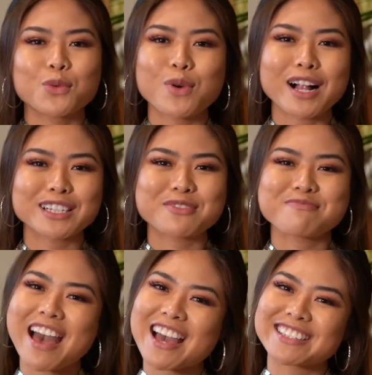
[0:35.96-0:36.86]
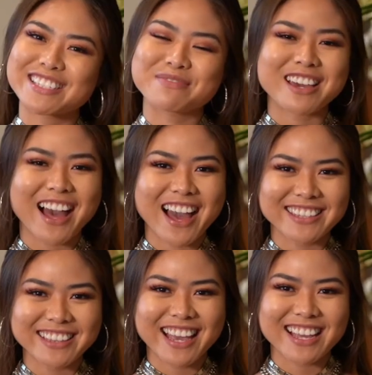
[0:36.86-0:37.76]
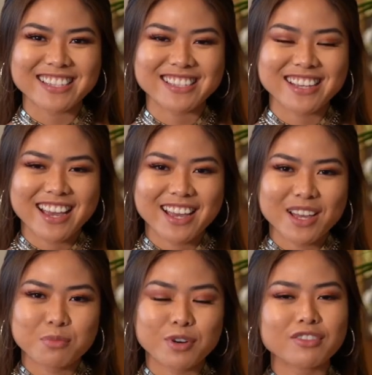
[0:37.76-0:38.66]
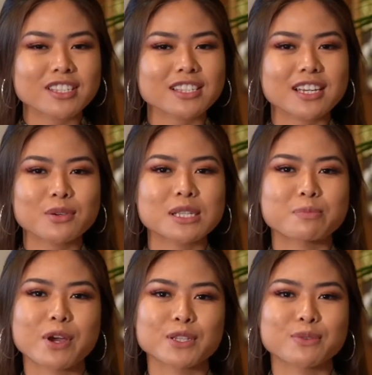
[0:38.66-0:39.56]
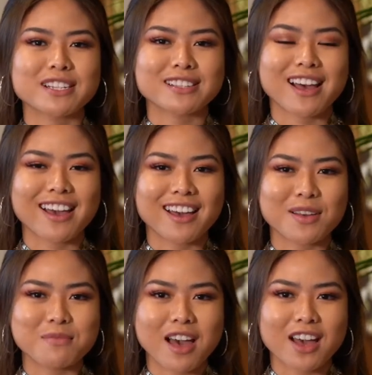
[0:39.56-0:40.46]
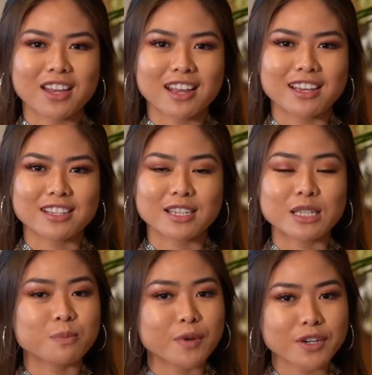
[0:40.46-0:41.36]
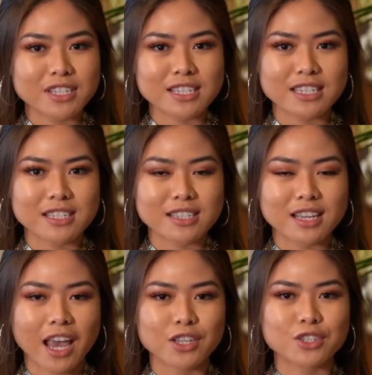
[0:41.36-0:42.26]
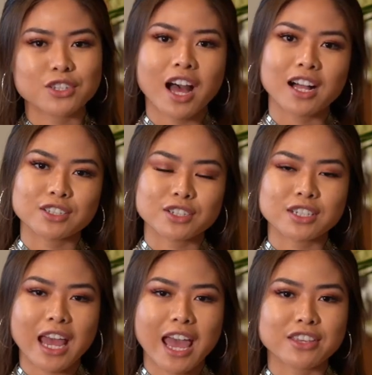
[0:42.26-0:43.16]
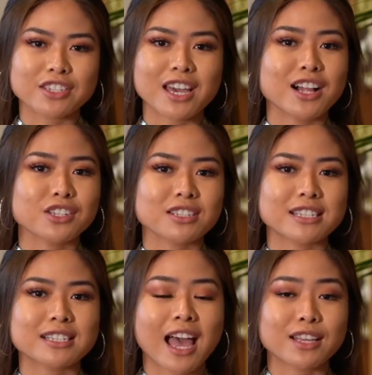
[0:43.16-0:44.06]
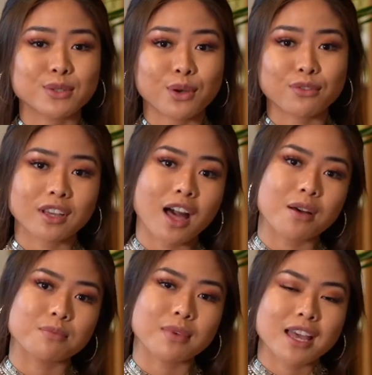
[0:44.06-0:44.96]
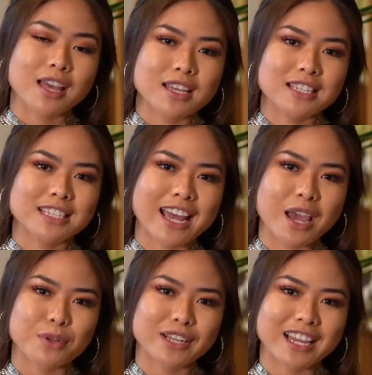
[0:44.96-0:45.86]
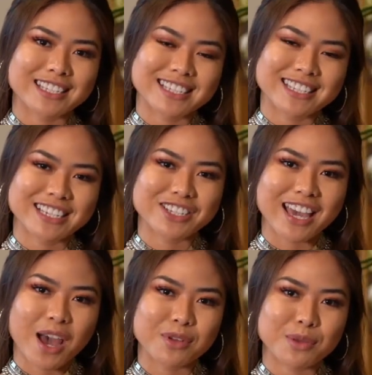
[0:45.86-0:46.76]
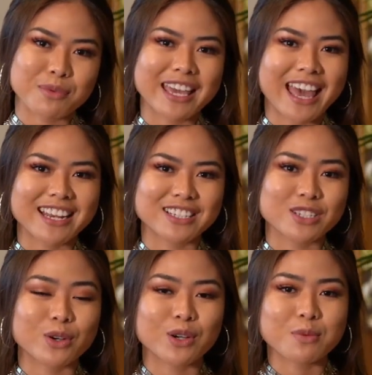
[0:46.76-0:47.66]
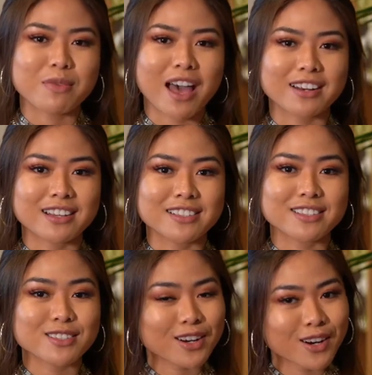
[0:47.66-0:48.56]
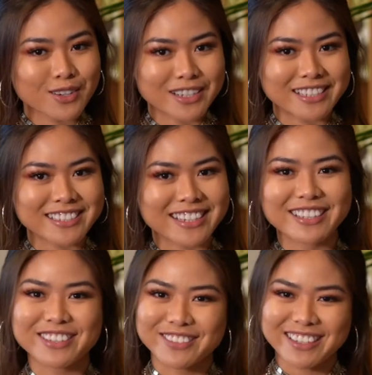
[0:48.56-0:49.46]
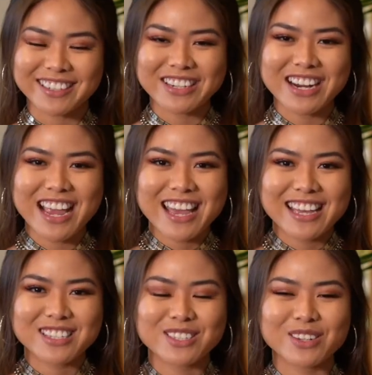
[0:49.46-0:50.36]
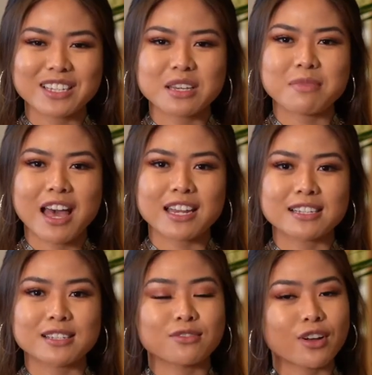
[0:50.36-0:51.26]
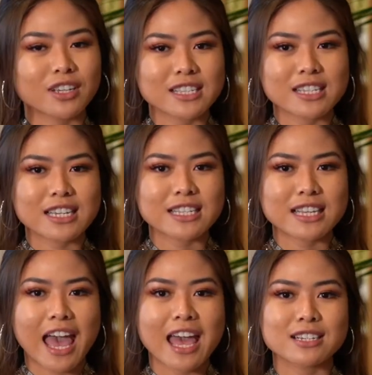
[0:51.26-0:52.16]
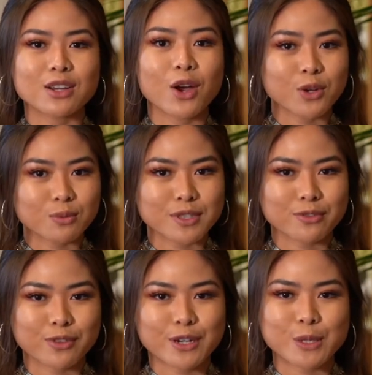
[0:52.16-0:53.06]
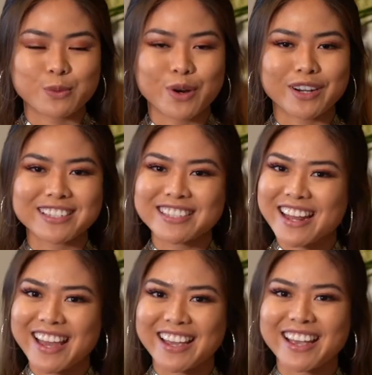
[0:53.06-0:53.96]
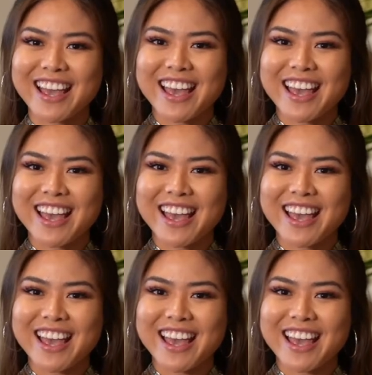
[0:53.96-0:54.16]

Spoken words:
Welcome back to Behind the Lens. Previously, we spoke to Isaia about his experiences, his childhood, and the challenges he's had to overcome. Today, we'll get to sit and chat with him again to talk about his current career, talking about his advocacies and hopes for his work today.